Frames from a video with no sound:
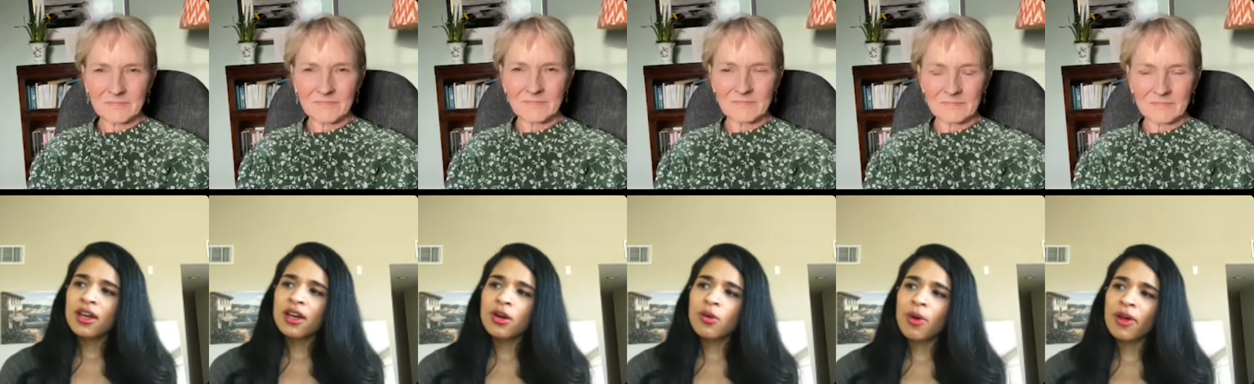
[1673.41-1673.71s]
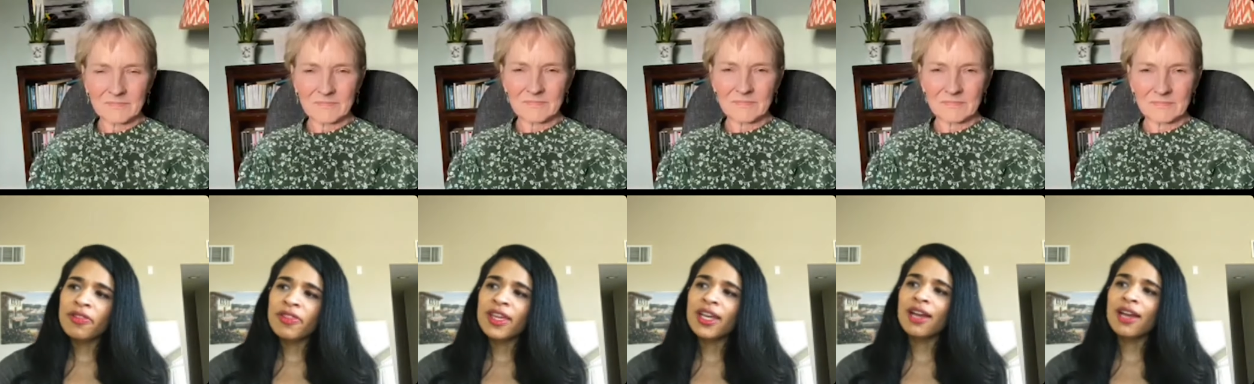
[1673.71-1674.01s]

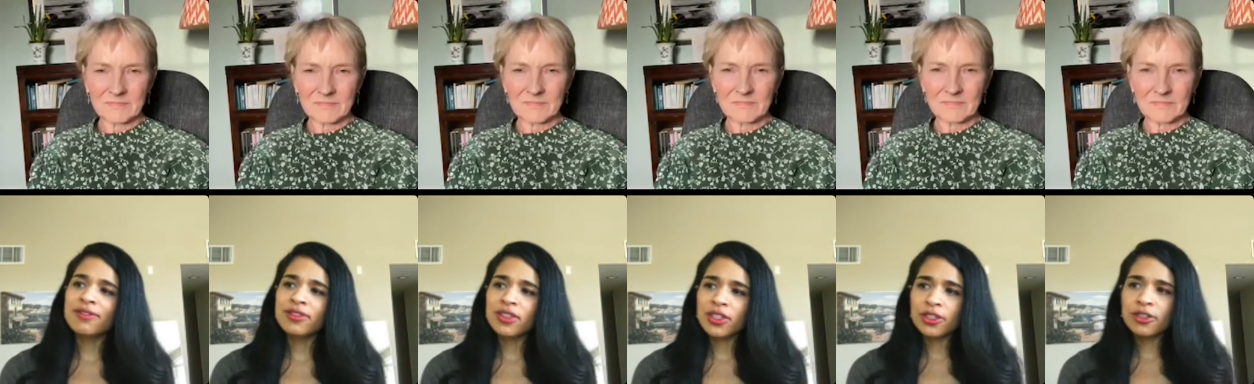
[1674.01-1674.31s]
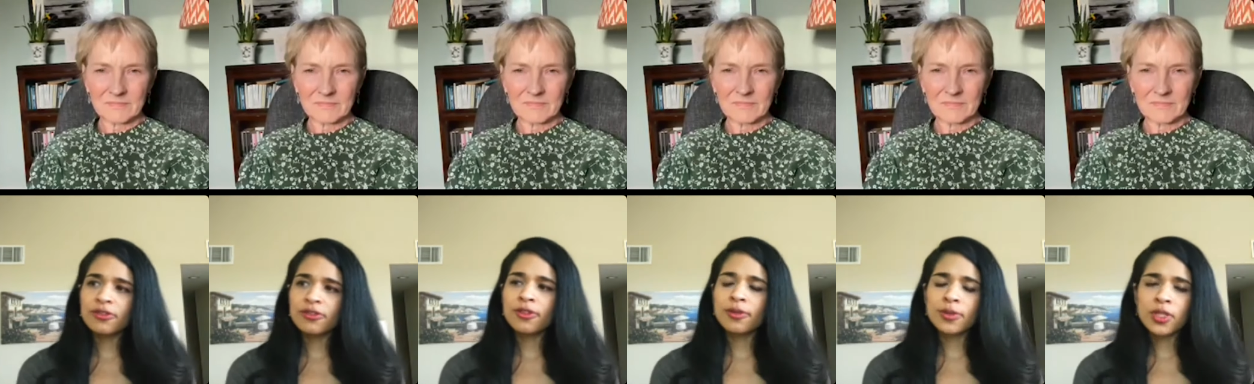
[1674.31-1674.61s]
Speaker 1: one thing I've
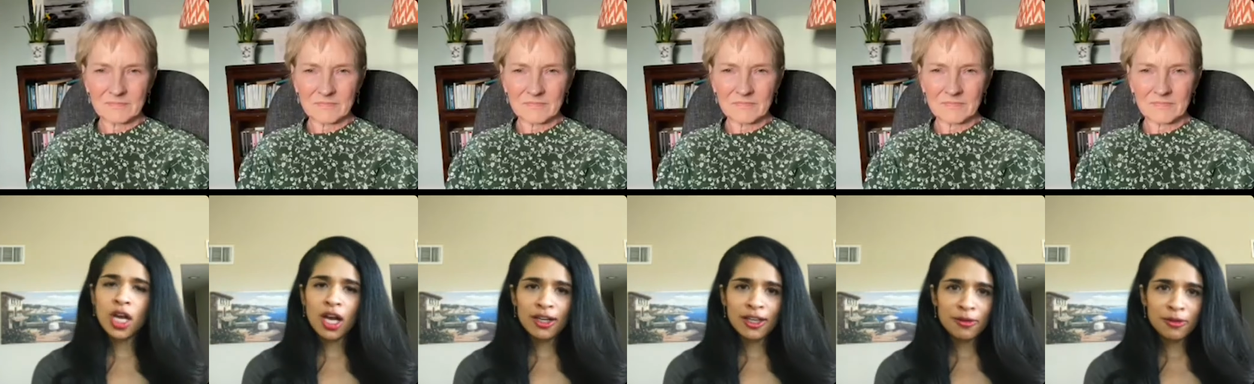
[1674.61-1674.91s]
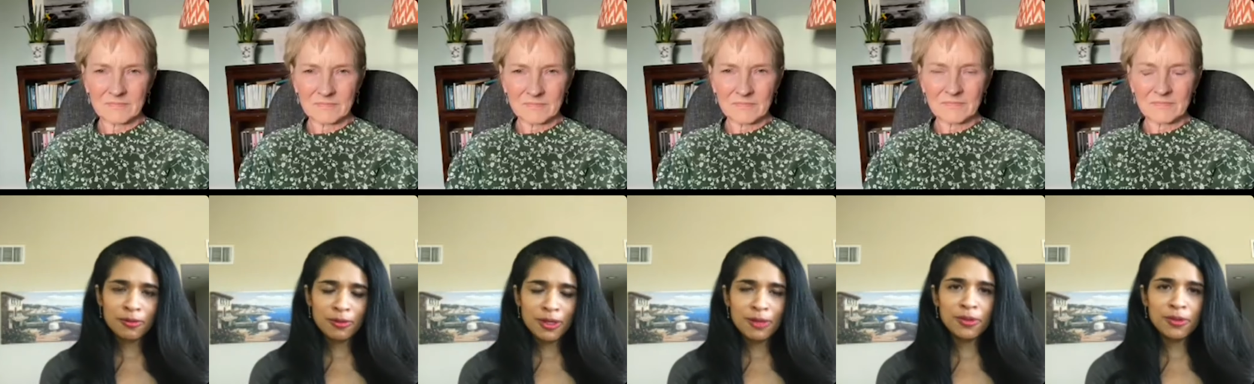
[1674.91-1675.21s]
learned from talking
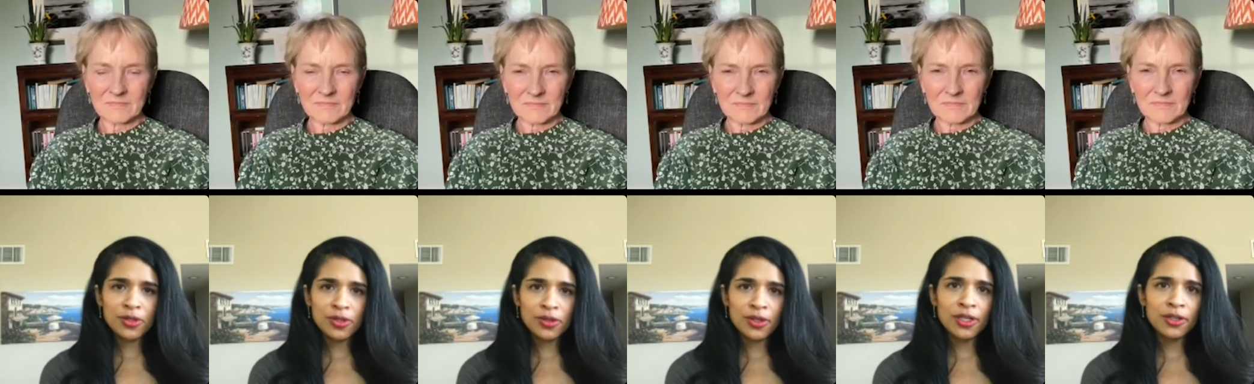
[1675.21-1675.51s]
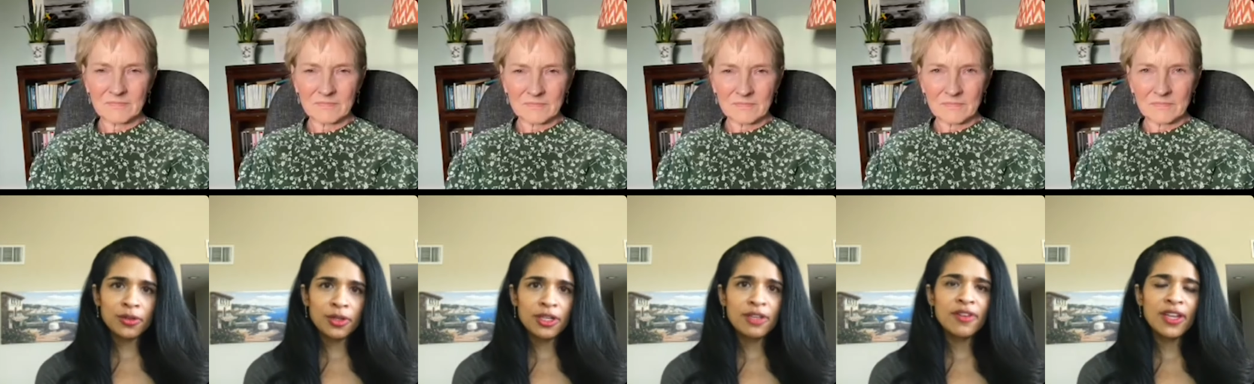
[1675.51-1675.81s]
with people who are
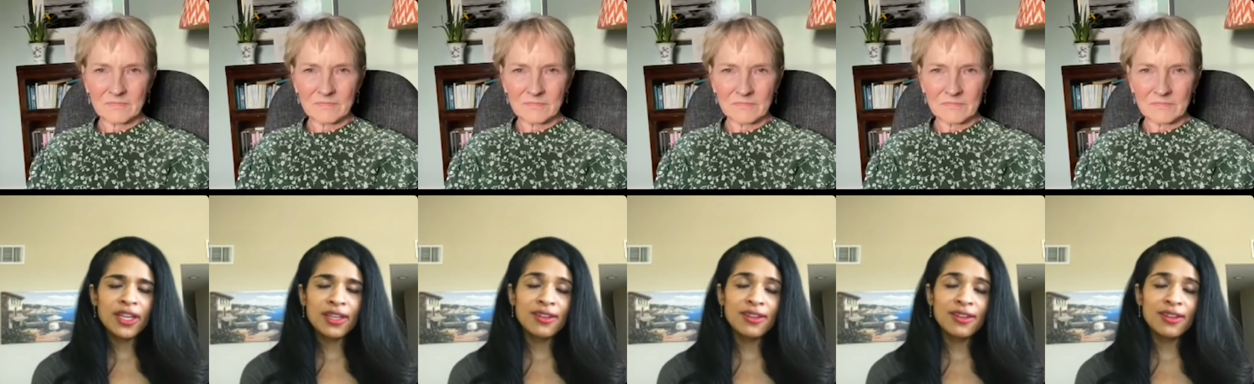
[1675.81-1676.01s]
grieving,